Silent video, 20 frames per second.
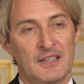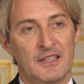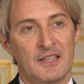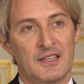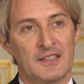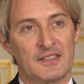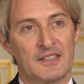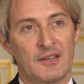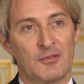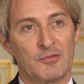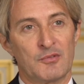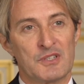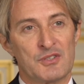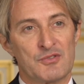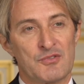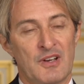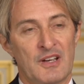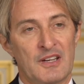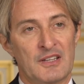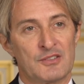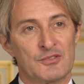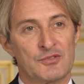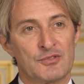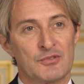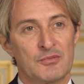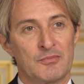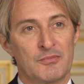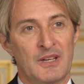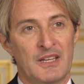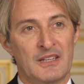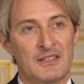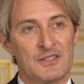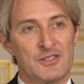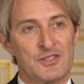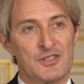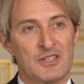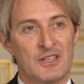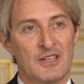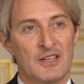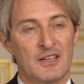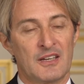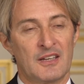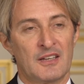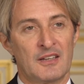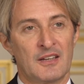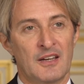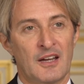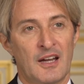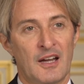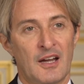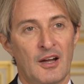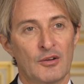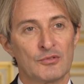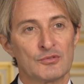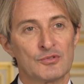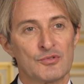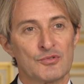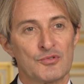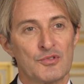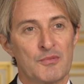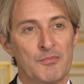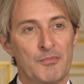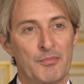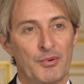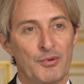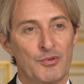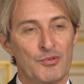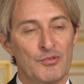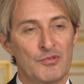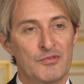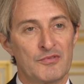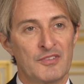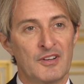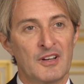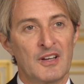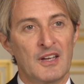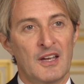and then we try to manage uh, how to improve